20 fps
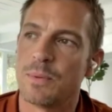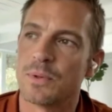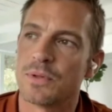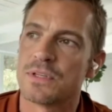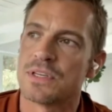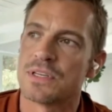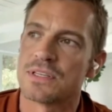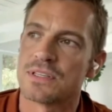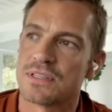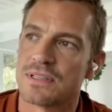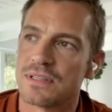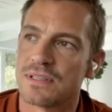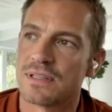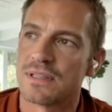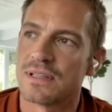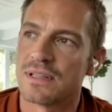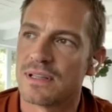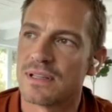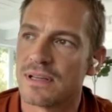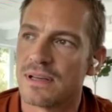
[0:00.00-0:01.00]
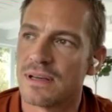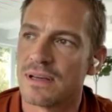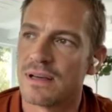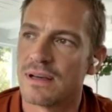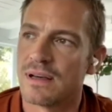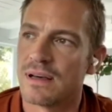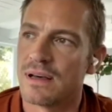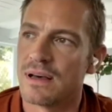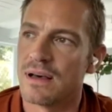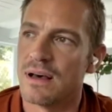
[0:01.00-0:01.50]
just
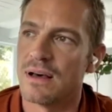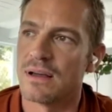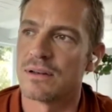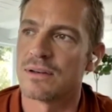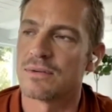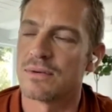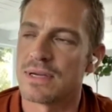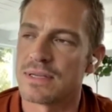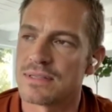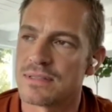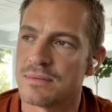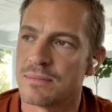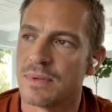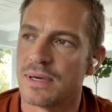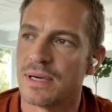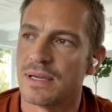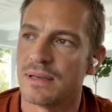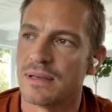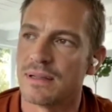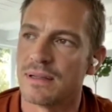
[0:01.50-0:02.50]
underestimate